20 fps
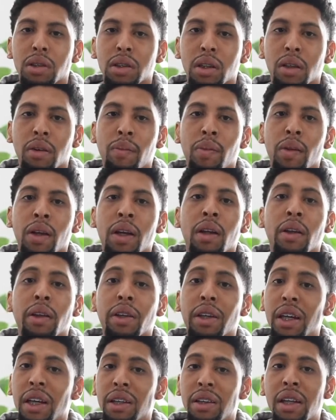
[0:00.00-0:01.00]
So
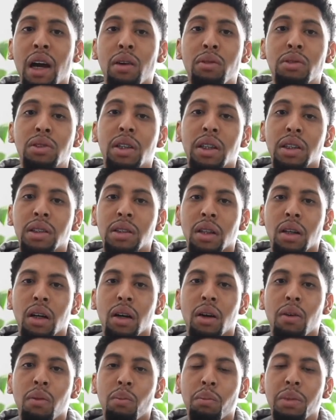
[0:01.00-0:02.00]
again, that was just
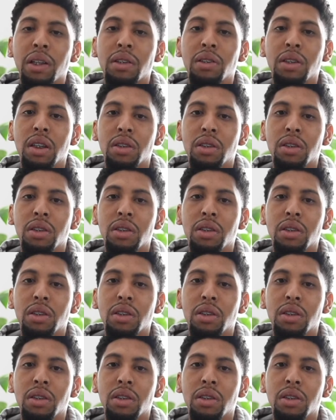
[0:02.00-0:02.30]
me